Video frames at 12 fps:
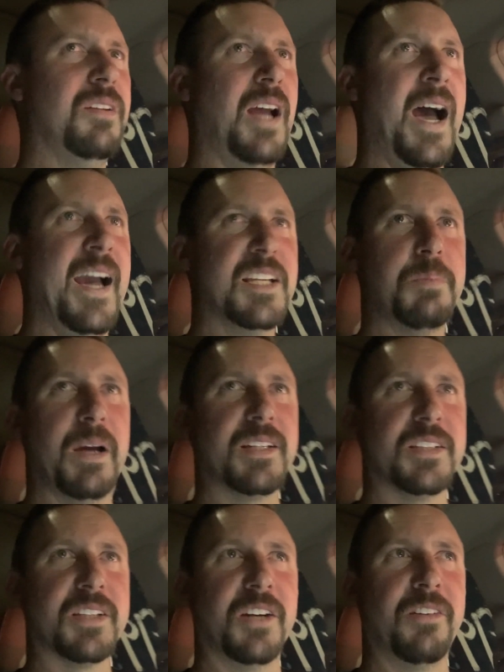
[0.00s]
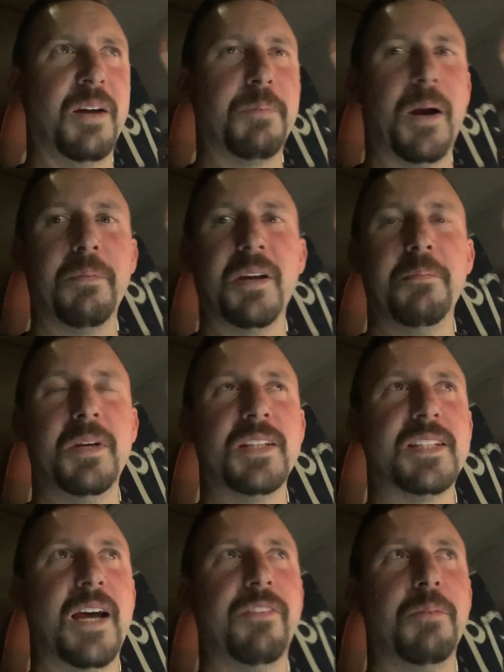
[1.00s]
I expect it's going to run probably a
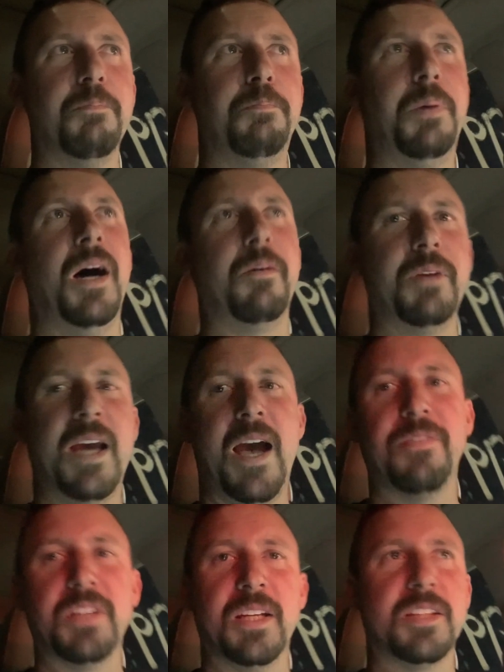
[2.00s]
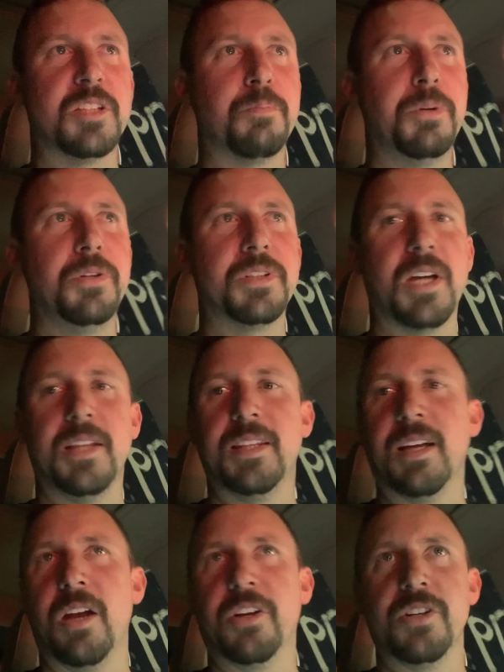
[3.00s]
mid-7, but we have to get this boost cut
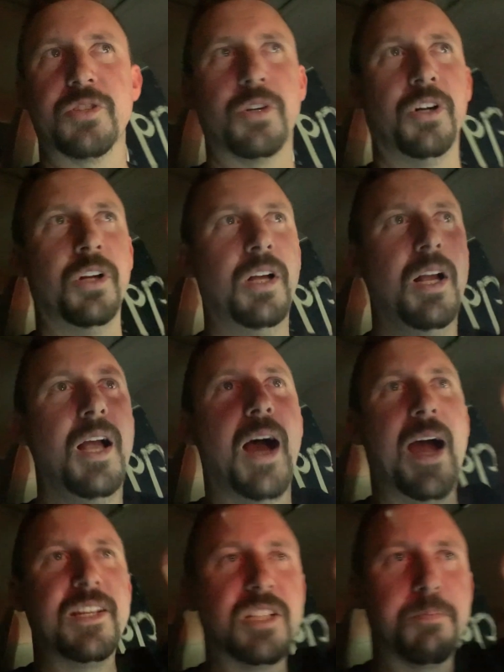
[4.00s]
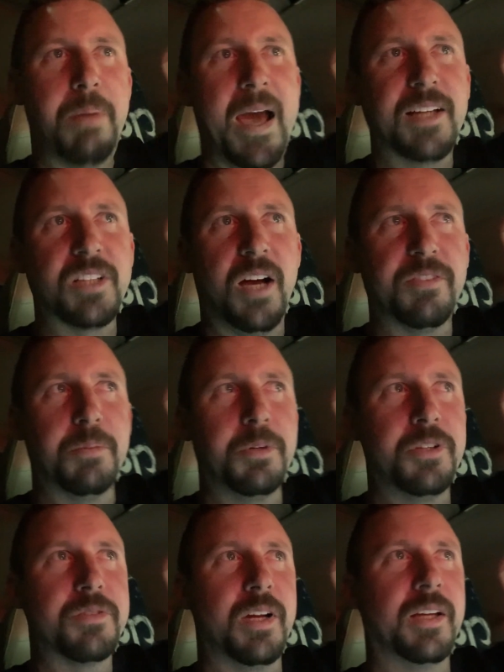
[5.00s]
thing under control. I just backed off the
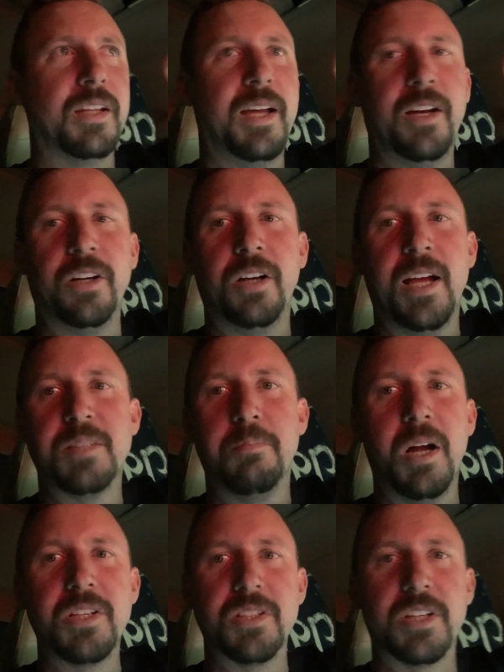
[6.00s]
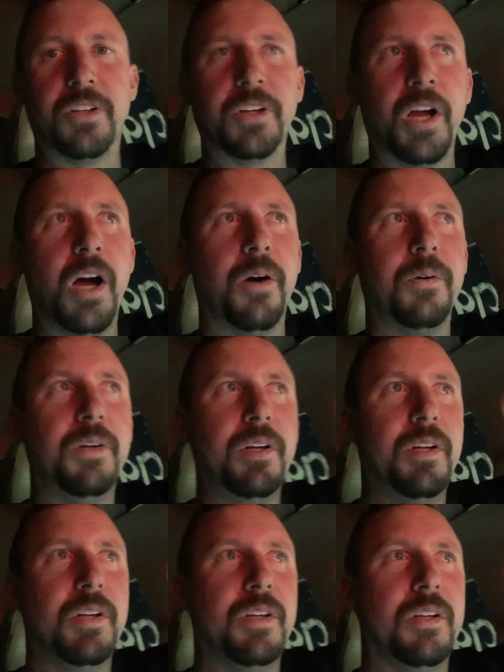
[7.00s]
boost regulator as much as it'll go,
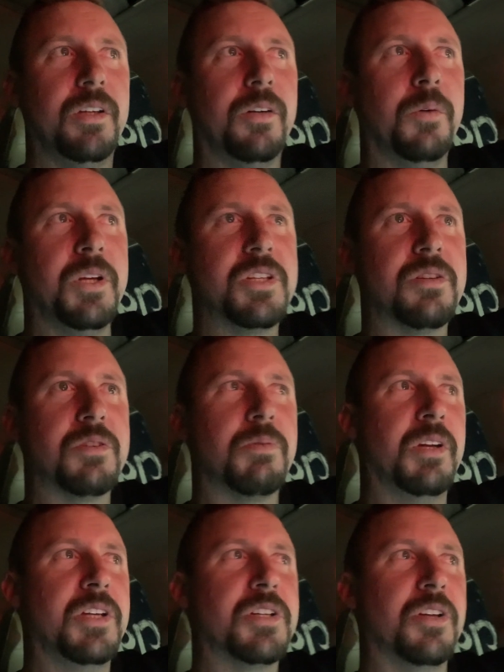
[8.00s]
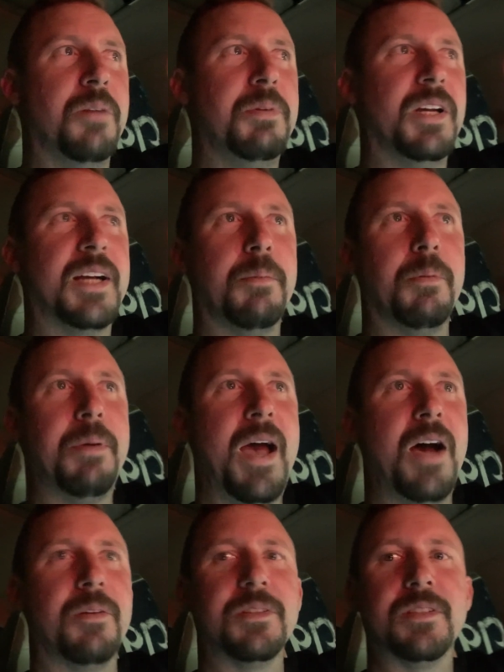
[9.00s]
which really should only be a couple
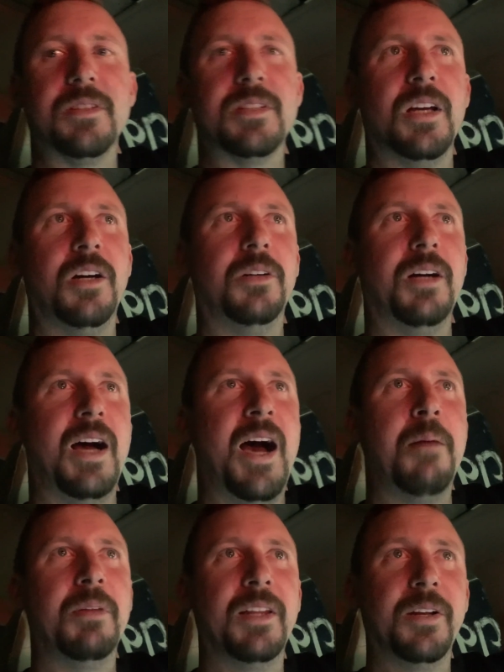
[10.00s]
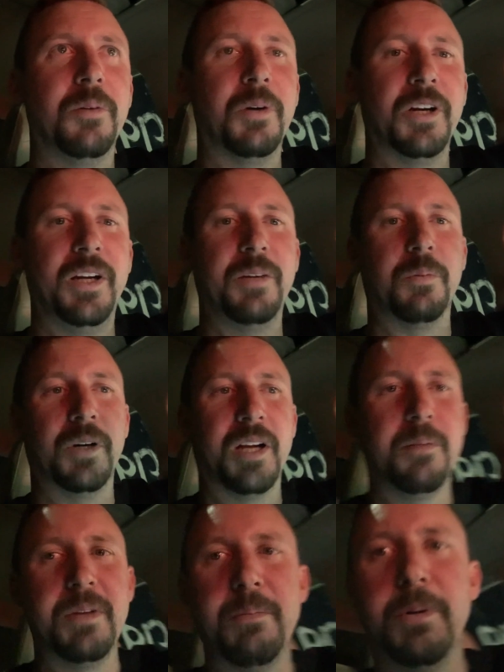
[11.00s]
pounds. So I'm a little worried we're going to
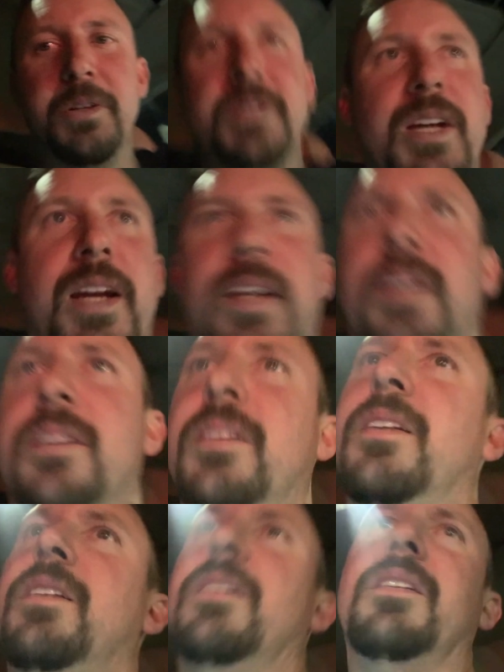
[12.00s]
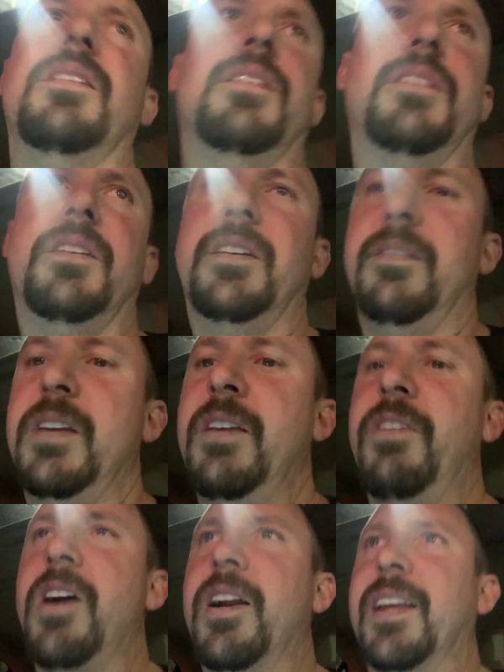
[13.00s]
be boost cutting,
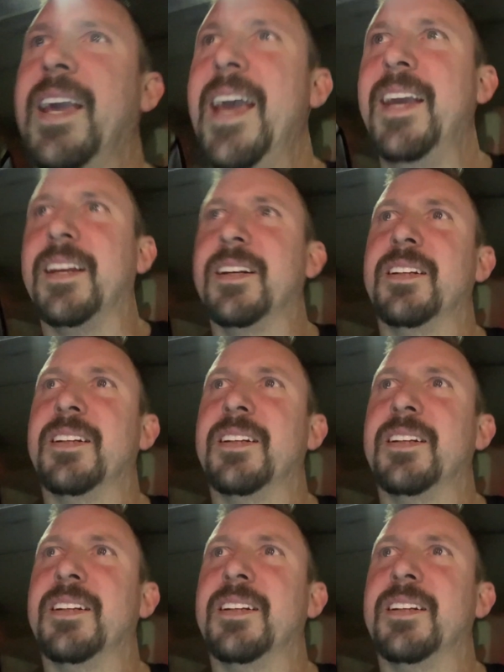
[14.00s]
even on gate.